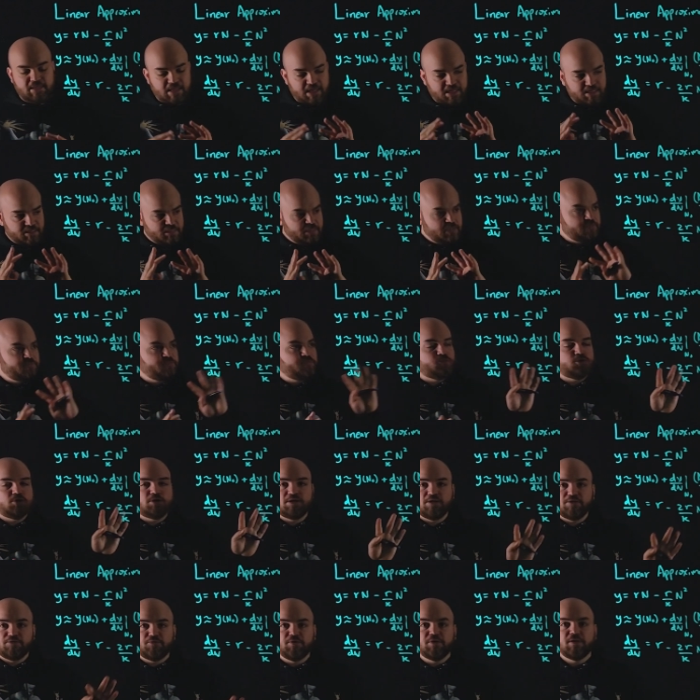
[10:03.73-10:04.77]
That's for a
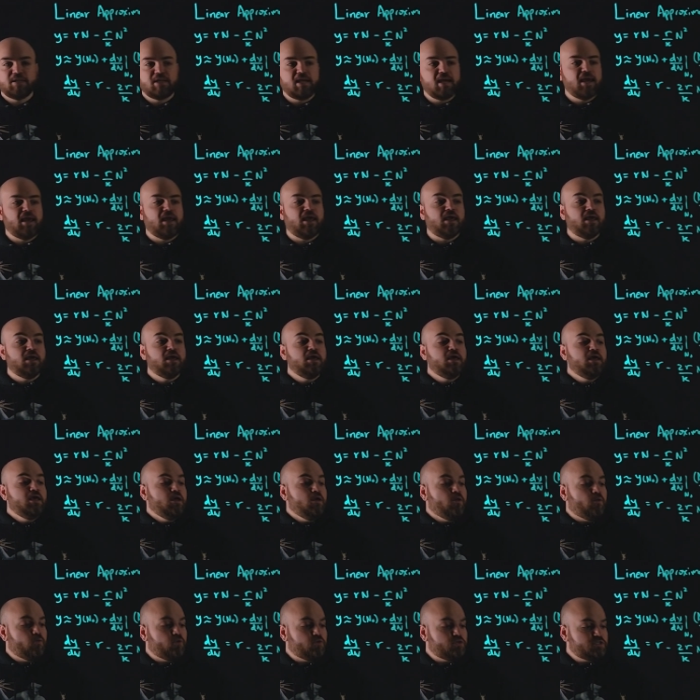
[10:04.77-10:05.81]
different day.
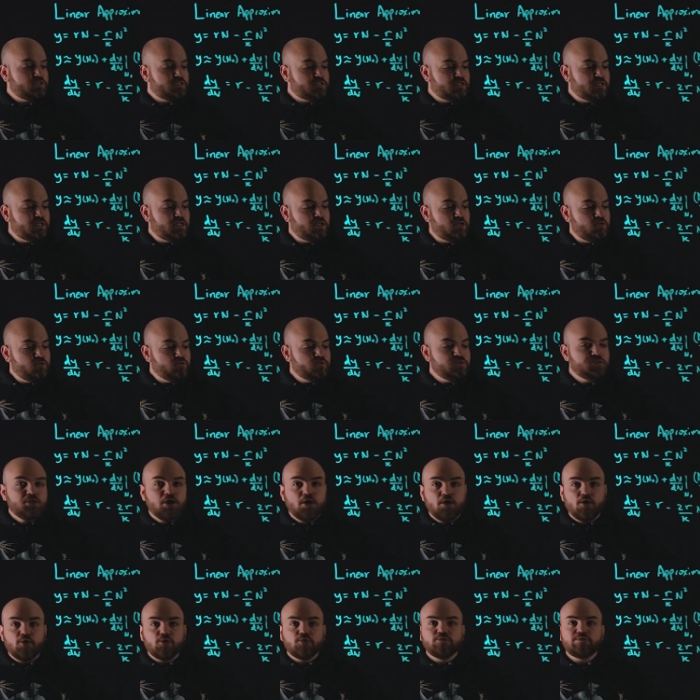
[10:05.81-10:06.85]
We're just going to use
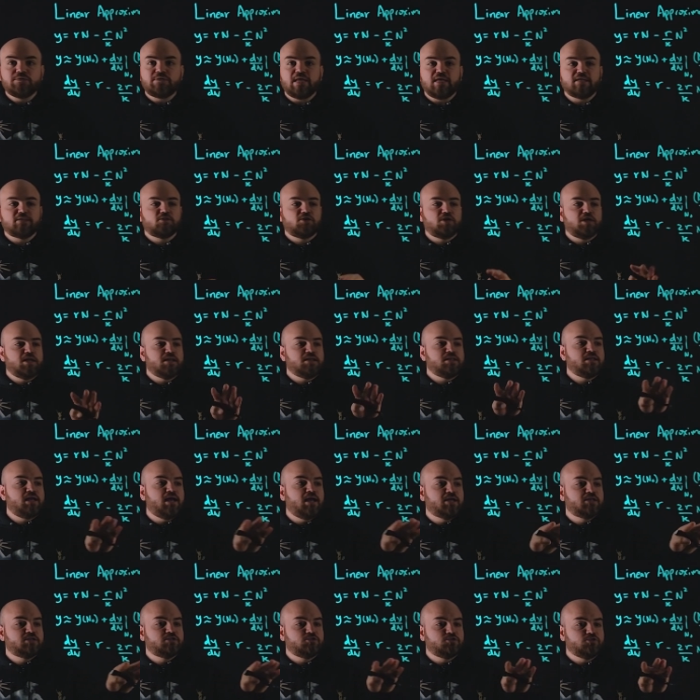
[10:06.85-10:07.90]
those as our
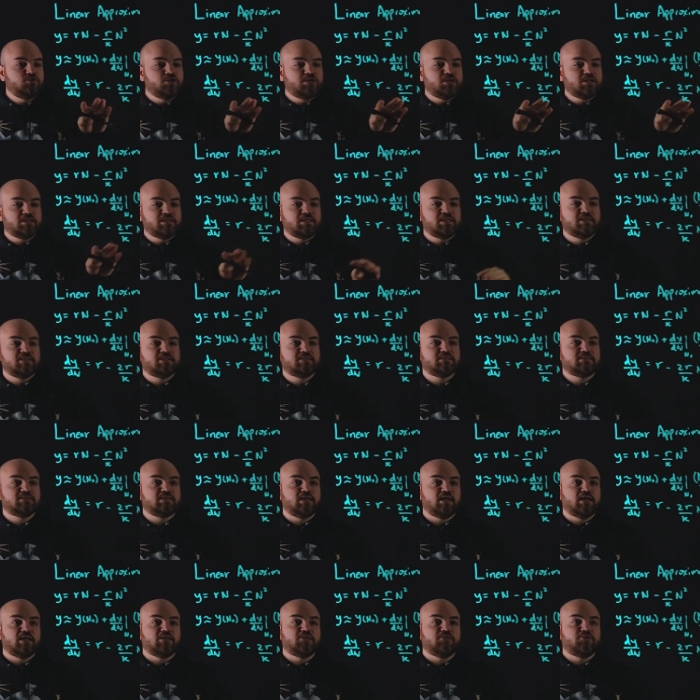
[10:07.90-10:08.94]
n-naught to look at this
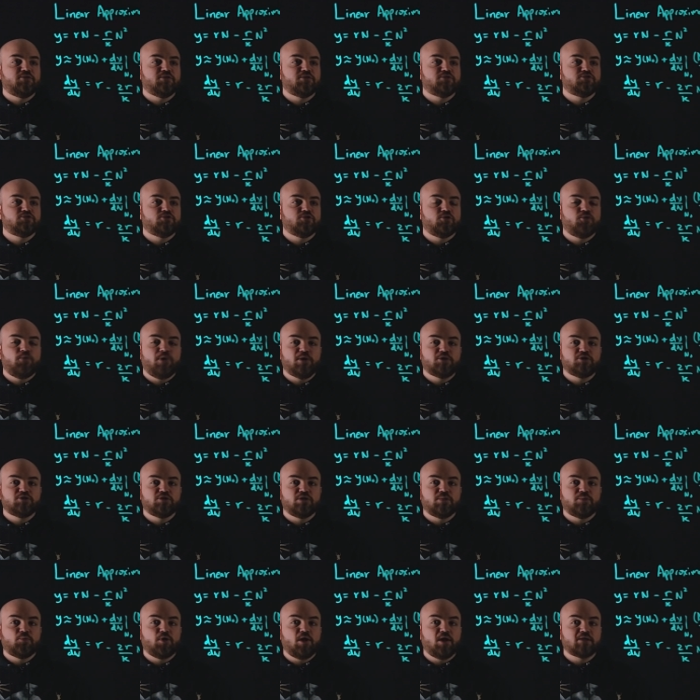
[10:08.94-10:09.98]
differential equation
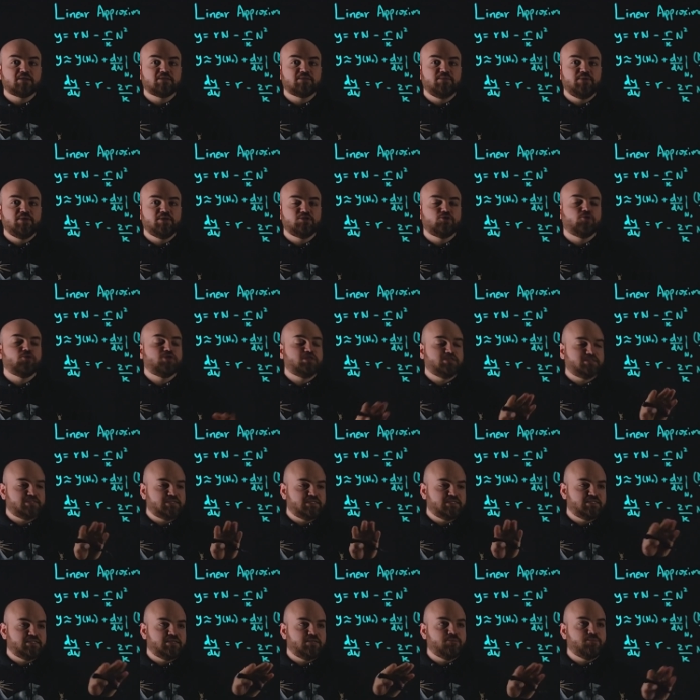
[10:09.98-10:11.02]
approximation, or the
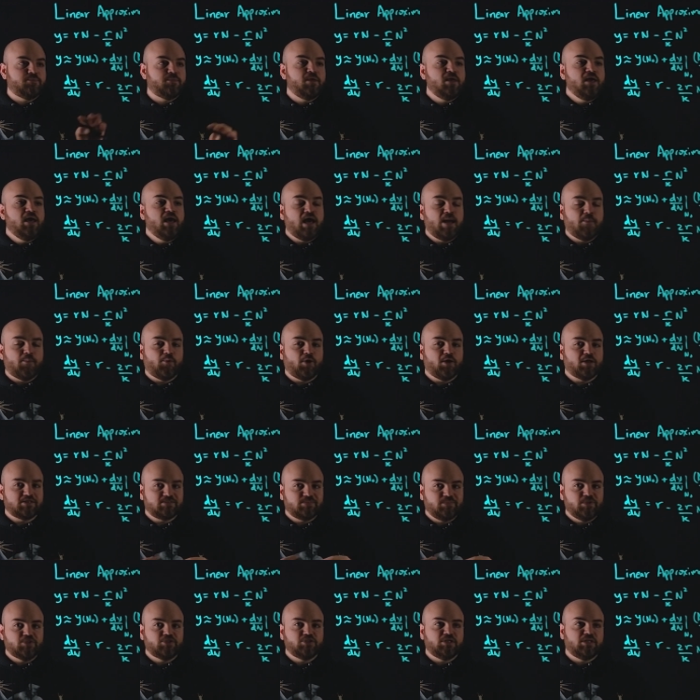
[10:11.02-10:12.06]
system
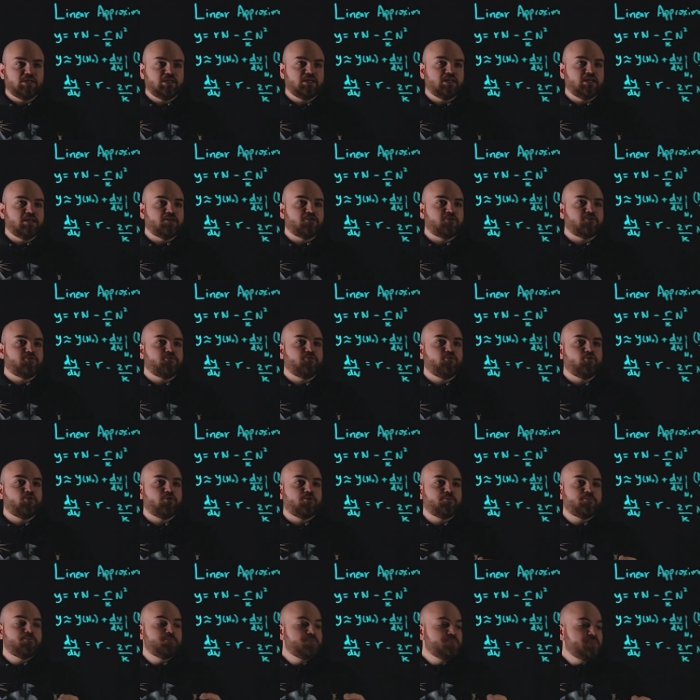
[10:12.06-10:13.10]
approximation in linear
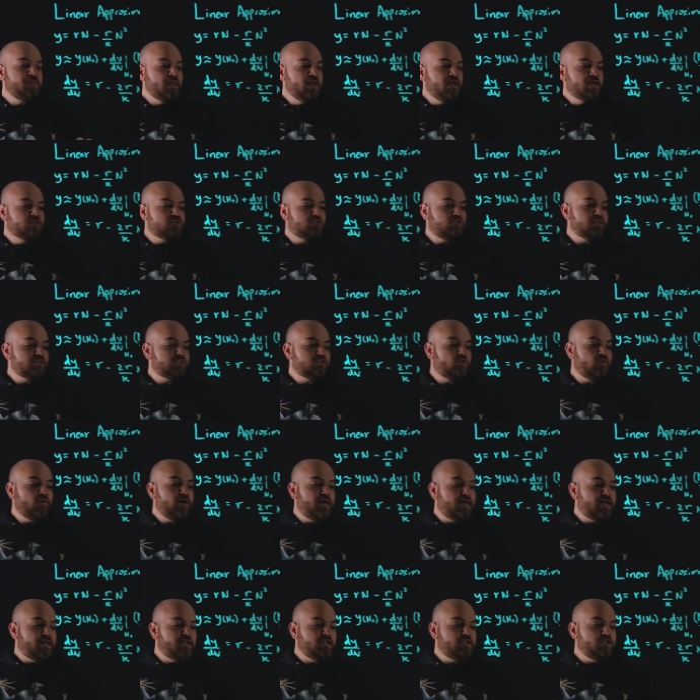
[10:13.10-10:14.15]
form. So let's go
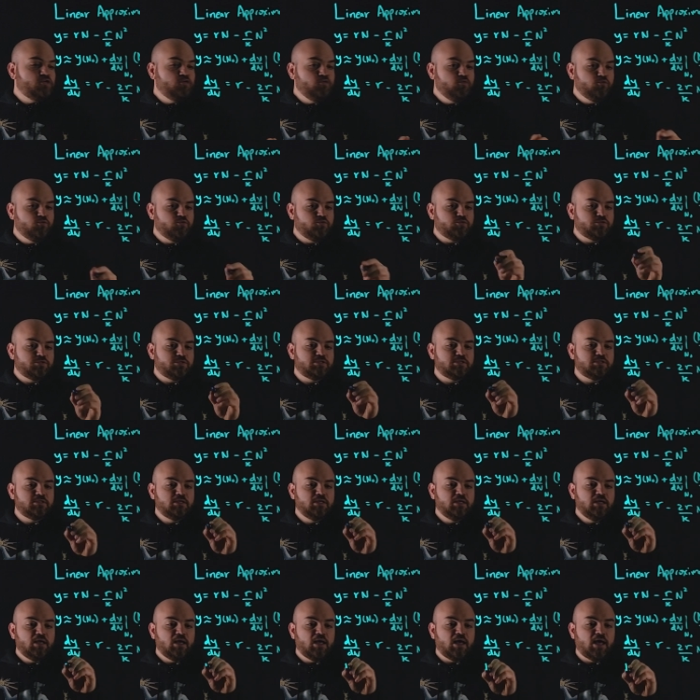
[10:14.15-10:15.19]
ahead and use
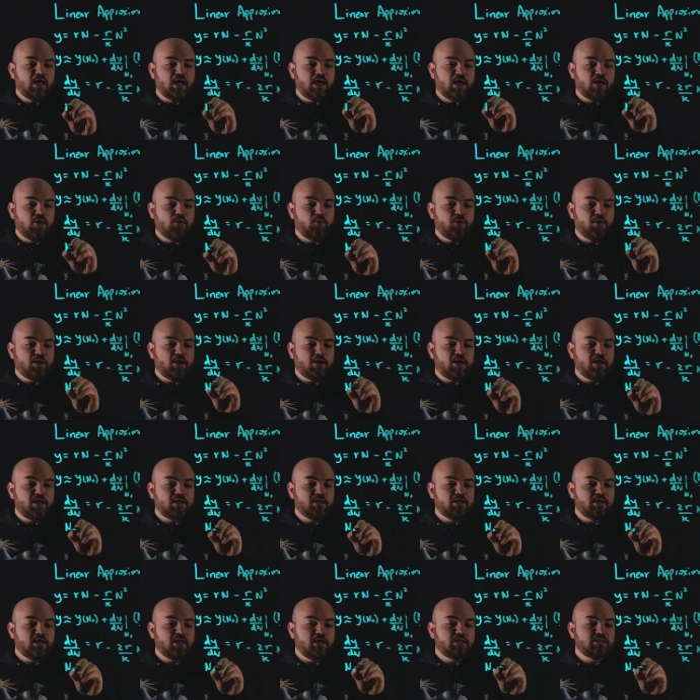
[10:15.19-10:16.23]
where
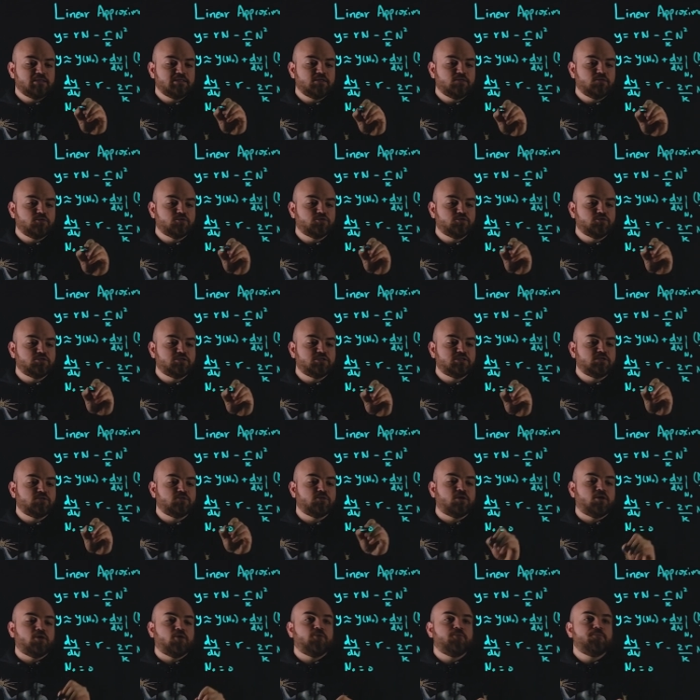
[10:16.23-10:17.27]
n-naught is equal to
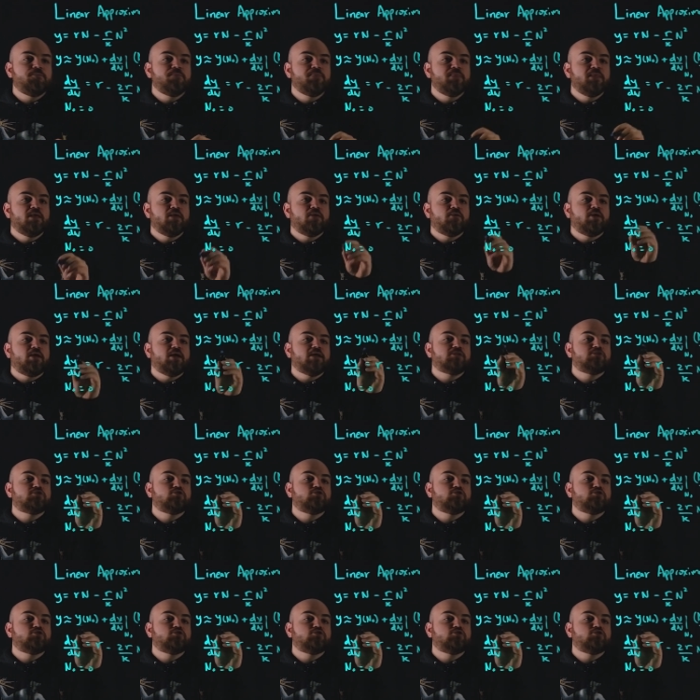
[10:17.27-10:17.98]
0. Right?